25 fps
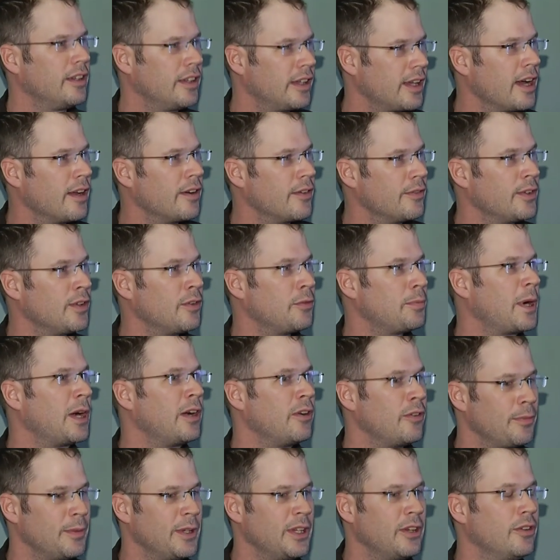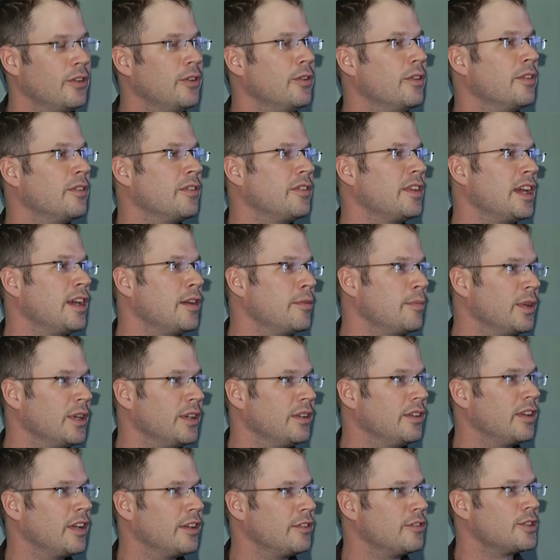Kind of inspires me to do the same
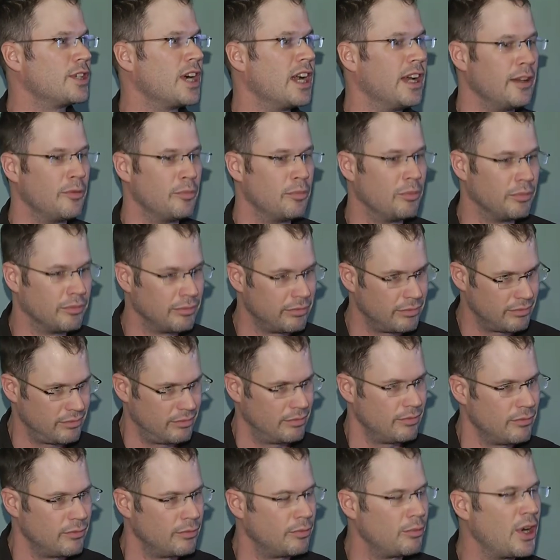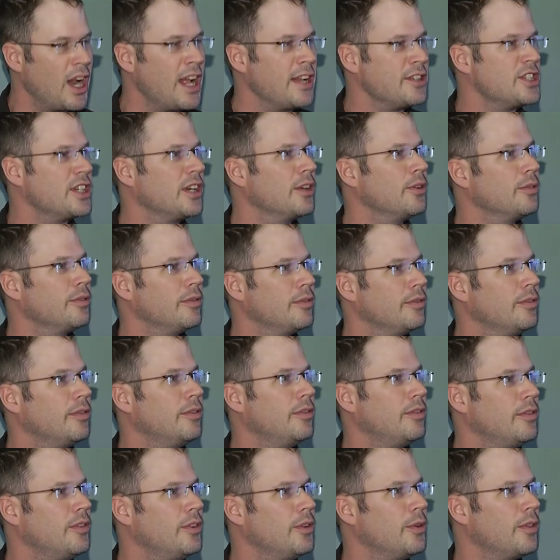and try and branch out
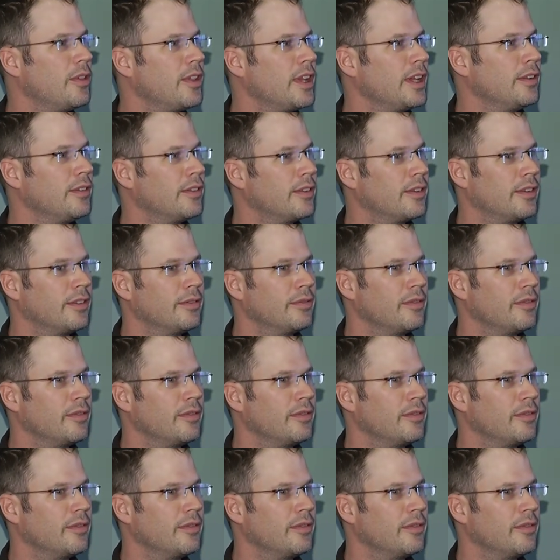and do things